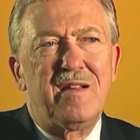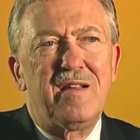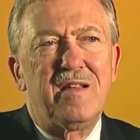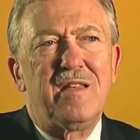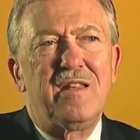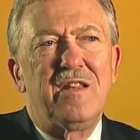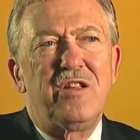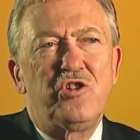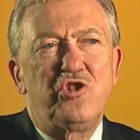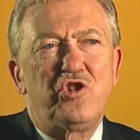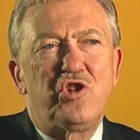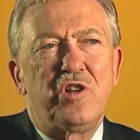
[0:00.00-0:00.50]

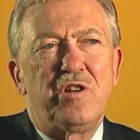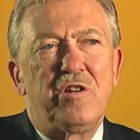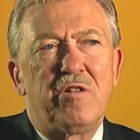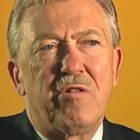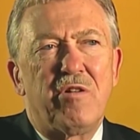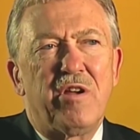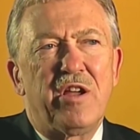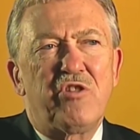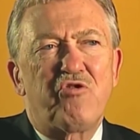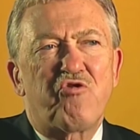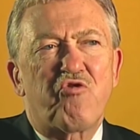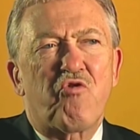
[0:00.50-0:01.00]
in
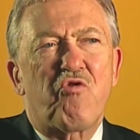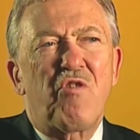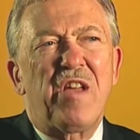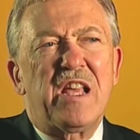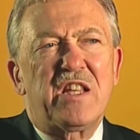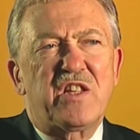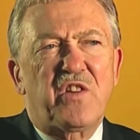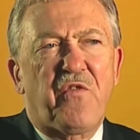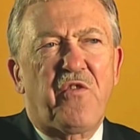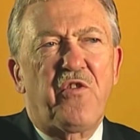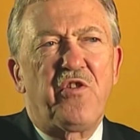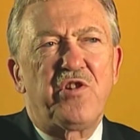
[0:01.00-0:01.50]
engineering
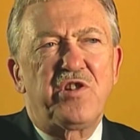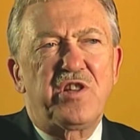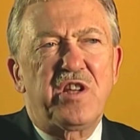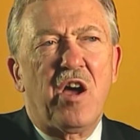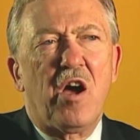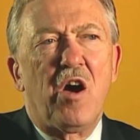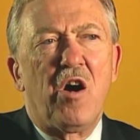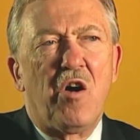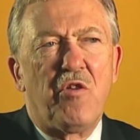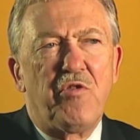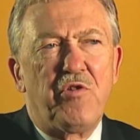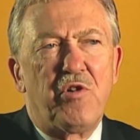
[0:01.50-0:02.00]
transfer to
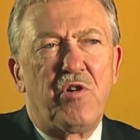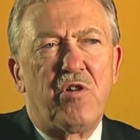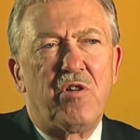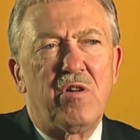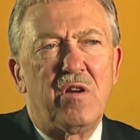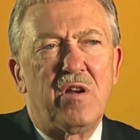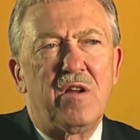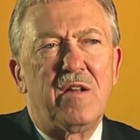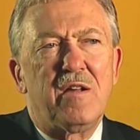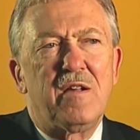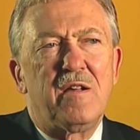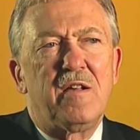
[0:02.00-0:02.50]

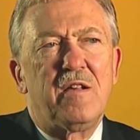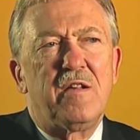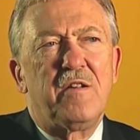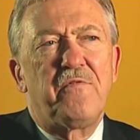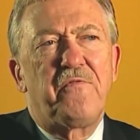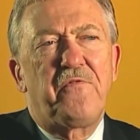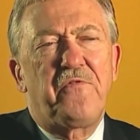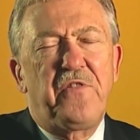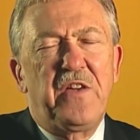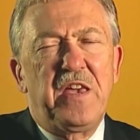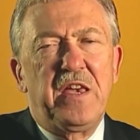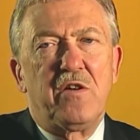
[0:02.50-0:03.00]
other
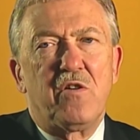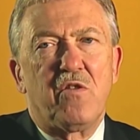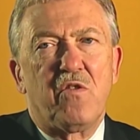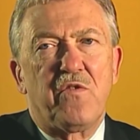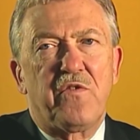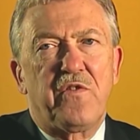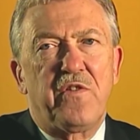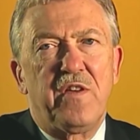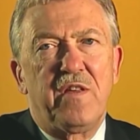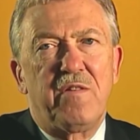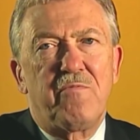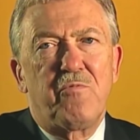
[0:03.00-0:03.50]

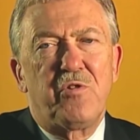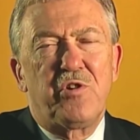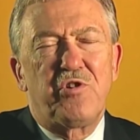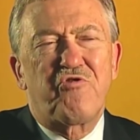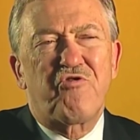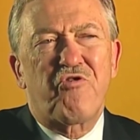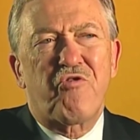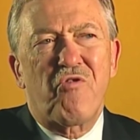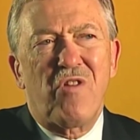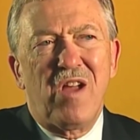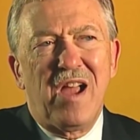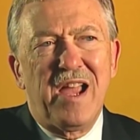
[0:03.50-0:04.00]
fields, and we're
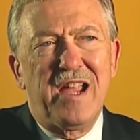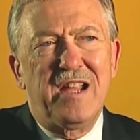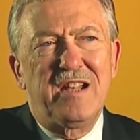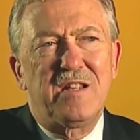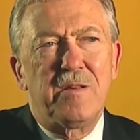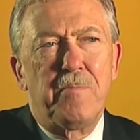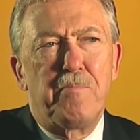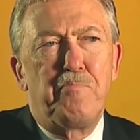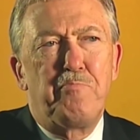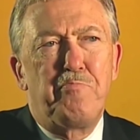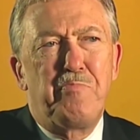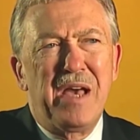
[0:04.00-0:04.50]
trying
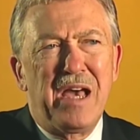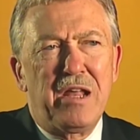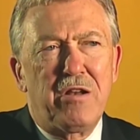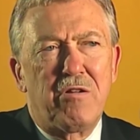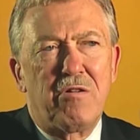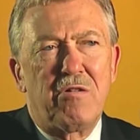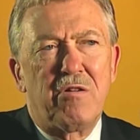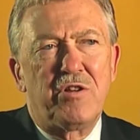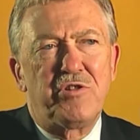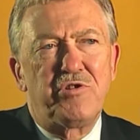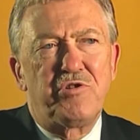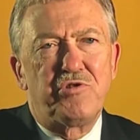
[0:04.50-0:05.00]
to
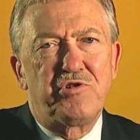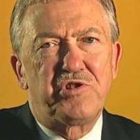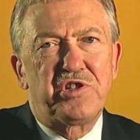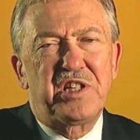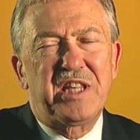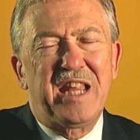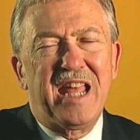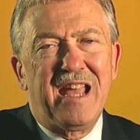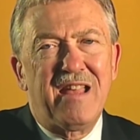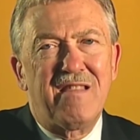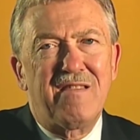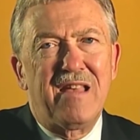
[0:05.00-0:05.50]
better
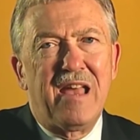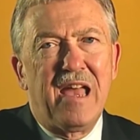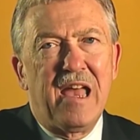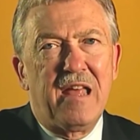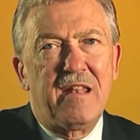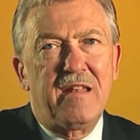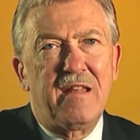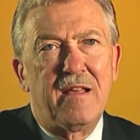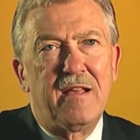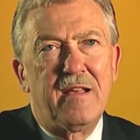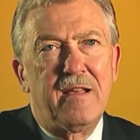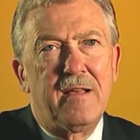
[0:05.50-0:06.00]
understand
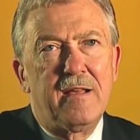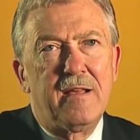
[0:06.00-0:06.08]
that